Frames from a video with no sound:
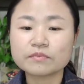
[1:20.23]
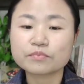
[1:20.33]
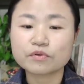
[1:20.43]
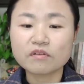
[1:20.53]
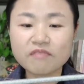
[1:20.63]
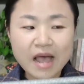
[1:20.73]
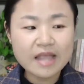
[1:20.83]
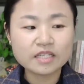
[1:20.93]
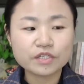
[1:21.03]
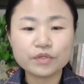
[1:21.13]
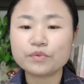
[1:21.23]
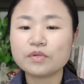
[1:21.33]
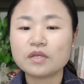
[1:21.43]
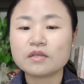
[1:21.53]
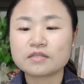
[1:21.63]
provides
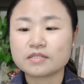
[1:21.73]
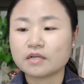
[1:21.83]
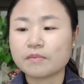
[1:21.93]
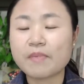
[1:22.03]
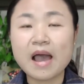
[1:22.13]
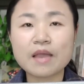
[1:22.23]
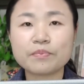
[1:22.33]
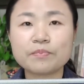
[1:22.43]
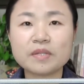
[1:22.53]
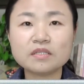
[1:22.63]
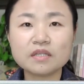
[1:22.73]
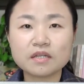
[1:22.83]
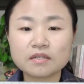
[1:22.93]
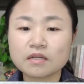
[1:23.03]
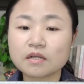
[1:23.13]
you the pipe
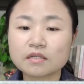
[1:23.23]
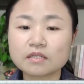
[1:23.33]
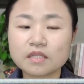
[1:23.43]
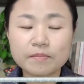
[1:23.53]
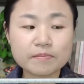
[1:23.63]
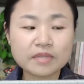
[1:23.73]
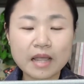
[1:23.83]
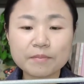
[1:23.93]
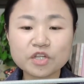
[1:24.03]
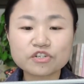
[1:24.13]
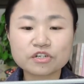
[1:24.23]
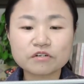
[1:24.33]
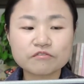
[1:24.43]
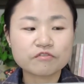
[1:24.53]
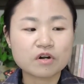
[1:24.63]
bending
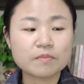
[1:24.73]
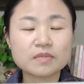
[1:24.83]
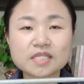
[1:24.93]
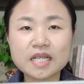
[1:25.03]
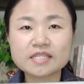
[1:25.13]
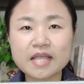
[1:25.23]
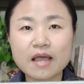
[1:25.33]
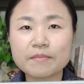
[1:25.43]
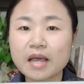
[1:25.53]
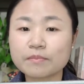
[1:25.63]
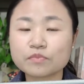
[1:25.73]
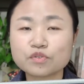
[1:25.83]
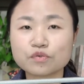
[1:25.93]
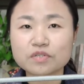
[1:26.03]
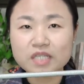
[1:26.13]
diameter from 6 mm
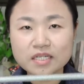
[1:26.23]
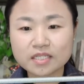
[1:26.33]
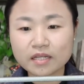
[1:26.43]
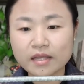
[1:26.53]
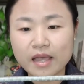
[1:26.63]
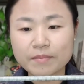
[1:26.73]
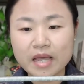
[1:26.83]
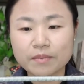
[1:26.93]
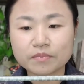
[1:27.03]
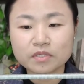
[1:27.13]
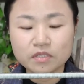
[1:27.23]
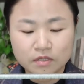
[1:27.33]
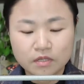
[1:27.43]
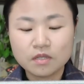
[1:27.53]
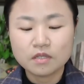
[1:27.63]
to 16 mm.
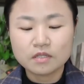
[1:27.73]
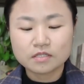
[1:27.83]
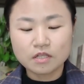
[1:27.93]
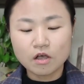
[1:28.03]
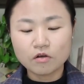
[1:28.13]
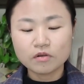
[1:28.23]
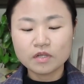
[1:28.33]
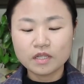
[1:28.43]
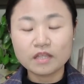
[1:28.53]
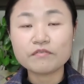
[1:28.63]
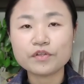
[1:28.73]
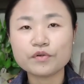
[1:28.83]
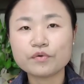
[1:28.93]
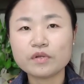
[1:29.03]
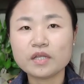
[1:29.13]
So if
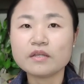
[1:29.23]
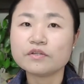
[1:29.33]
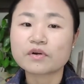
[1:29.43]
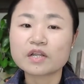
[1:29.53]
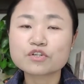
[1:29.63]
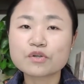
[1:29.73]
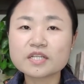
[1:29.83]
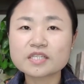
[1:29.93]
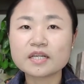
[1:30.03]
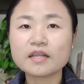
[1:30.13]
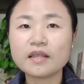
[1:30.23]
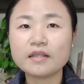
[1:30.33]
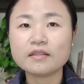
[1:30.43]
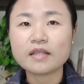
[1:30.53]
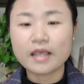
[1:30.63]
you are interested
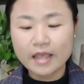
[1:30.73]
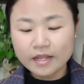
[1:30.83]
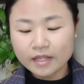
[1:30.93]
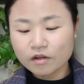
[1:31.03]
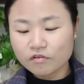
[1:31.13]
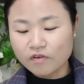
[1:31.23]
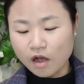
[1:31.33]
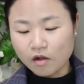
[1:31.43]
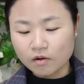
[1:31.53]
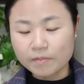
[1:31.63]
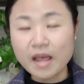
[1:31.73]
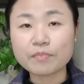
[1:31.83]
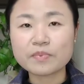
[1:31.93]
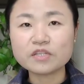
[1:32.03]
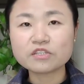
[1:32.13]
in any of our
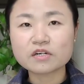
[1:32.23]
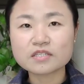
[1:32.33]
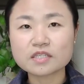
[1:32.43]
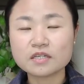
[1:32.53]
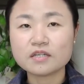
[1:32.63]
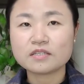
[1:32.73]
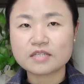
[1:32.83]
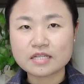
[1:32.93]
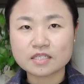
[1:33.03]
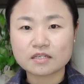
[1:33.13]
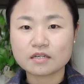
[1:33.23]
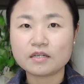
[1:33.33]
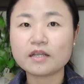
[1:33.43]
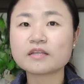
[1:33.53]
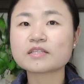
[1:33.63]
pipe benders, just
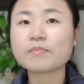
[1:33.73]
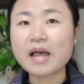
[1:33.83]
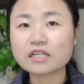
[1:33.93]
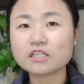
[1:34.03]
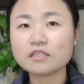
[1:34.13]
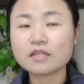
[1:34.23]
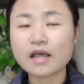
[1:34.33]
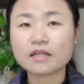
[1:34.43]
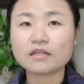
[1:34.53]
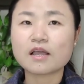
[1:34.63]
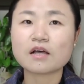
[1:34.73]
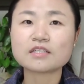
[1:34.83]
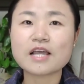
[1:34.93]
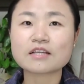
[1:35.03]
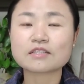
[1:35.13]
click the button and
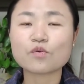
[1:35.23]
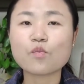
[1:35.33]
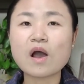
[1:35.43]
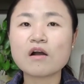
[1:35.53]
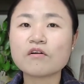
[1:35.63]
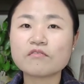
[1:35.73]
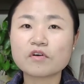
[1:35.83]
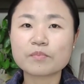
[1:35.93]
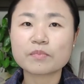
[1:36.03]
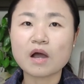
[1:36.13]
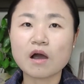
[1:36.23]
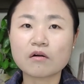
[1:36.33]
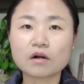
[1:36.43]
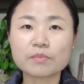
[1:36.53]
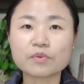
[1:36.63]
contact one of
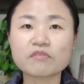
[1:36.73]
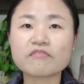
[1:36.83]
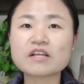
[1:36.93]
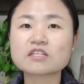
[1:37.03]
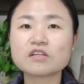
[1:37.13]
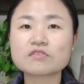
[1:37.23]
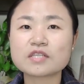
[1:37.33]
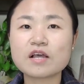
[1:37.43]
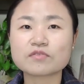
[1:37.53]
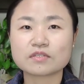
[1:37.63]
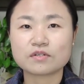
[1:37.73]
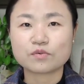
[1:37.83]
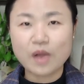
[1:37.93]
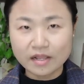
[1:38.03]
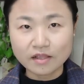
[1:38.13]
our professional sales
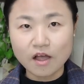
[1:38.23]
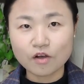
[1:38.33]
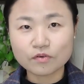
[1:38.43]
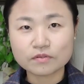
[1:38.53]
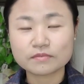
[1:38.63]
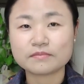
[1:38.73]
right now.